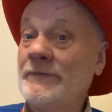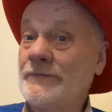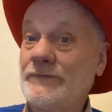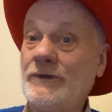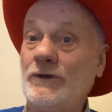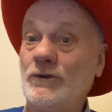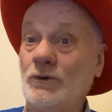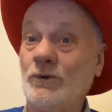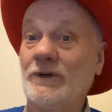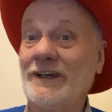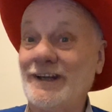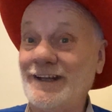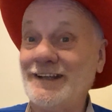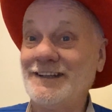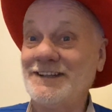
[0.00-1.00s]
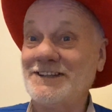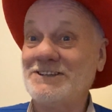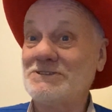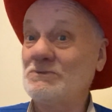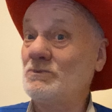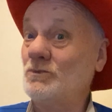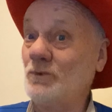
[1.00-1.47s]
so you're getting
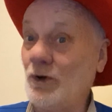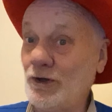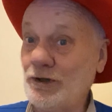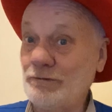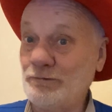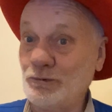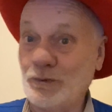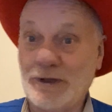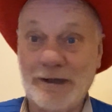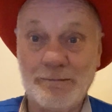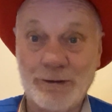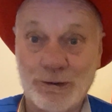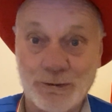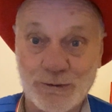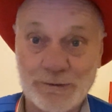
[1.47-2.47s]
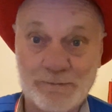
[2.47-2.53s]
these wonderful chemicals